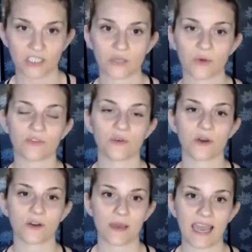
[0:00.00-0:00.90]
So if you
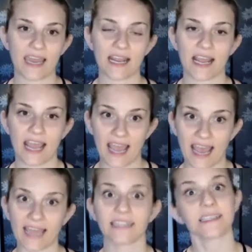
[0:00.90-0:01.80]
go to bed
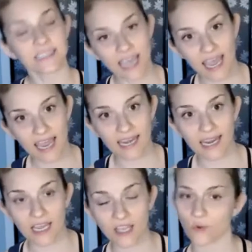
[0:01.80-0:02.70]
at
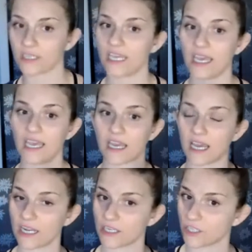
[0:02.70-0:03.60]
10 and you want to take
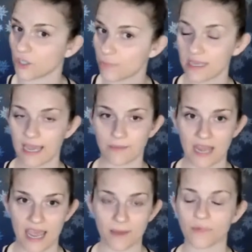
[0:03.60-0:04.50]
a 2 p.m.
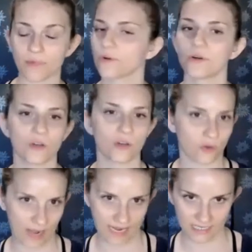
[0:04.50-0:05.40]
nap,
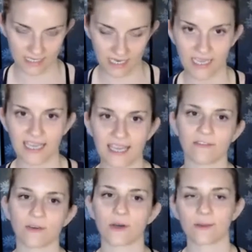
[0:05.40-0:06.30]
great.
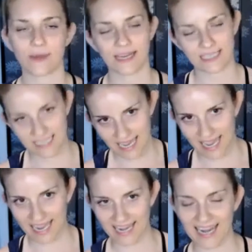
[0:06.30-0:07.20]
If you go to bed at
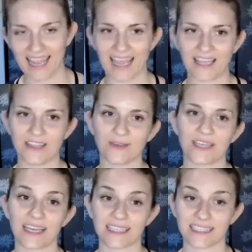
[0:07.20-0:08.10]
10 and you
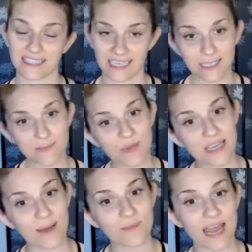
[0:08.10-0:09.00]
take a 6
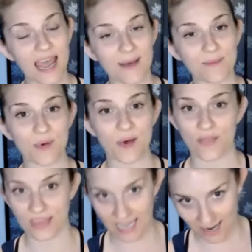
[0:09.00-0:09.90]
p.m. nap
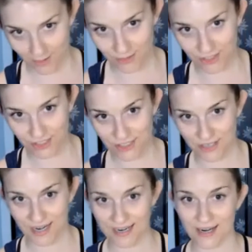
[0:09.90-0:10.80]
on the couch,
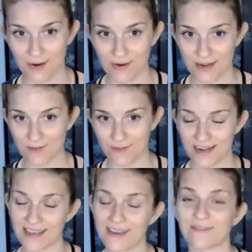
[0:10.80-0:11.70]
you know, in
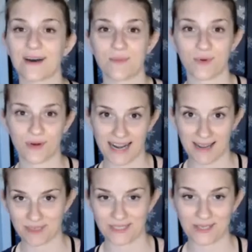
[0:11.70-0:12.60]
front of a boring
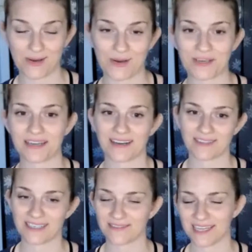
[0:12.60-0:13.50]
episode
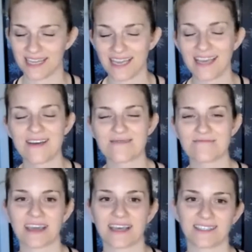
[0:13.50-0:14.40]
of TV
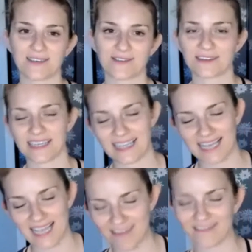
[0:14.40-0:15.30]
because you're feeling
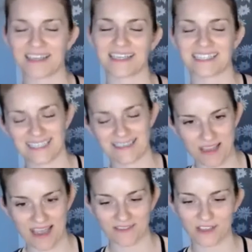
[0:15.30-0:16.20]
like heavy and
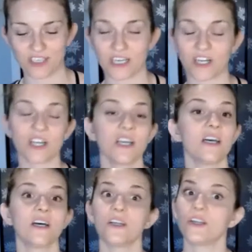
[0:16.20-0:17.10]
sleepy after dinner,
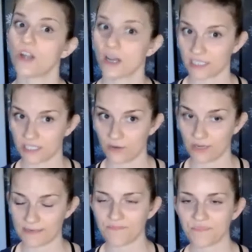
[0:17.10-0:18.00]
not so
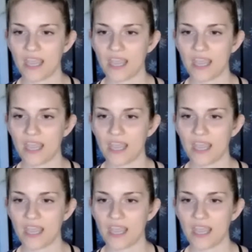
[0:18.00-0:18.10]
good.